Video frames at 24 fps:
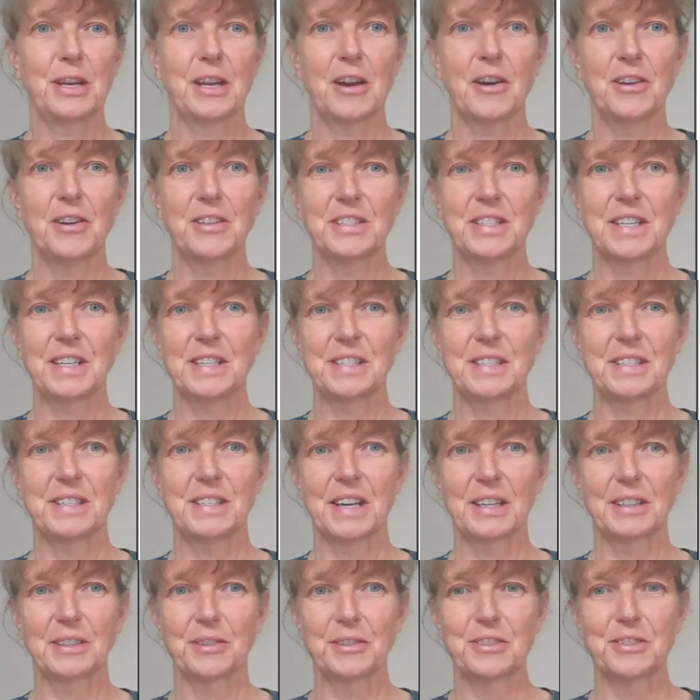can't test the
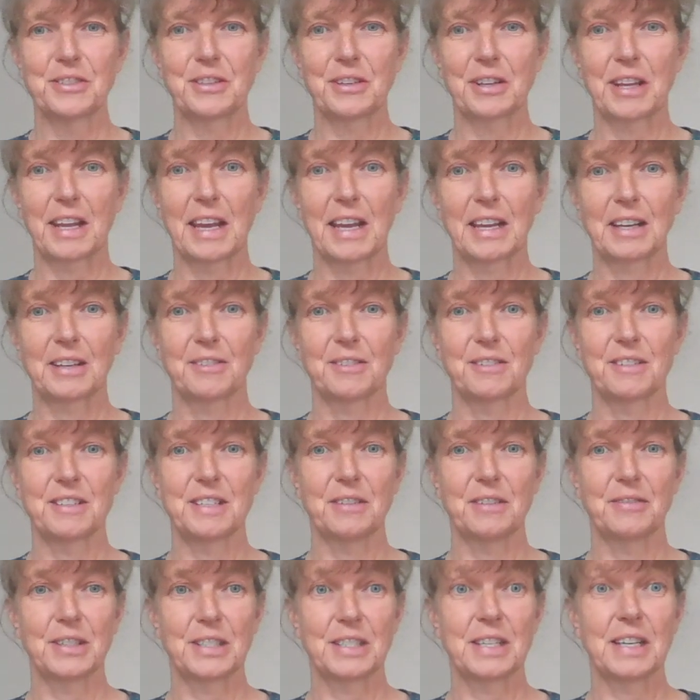diagnostic accuracy
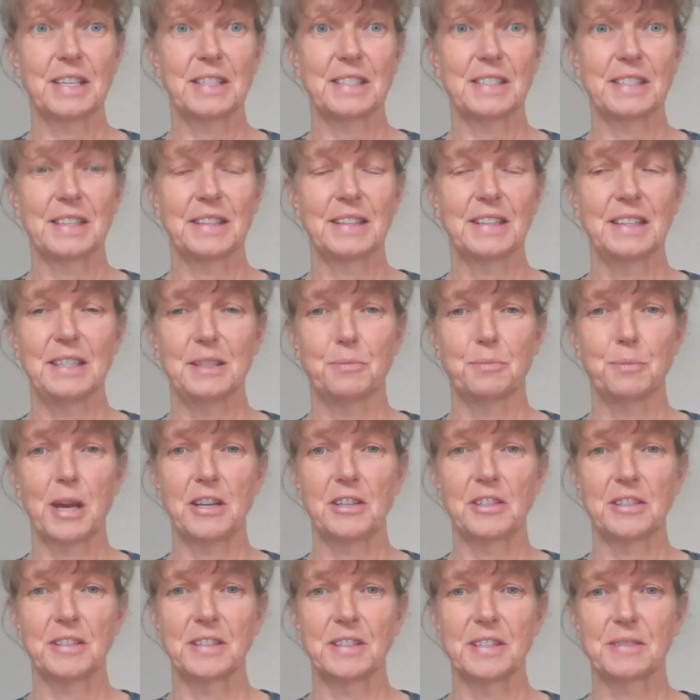of a test in these
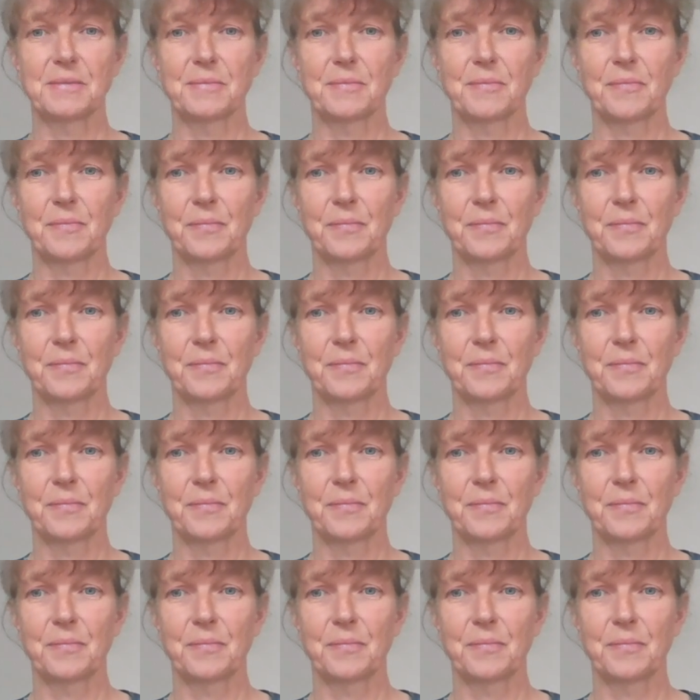patients.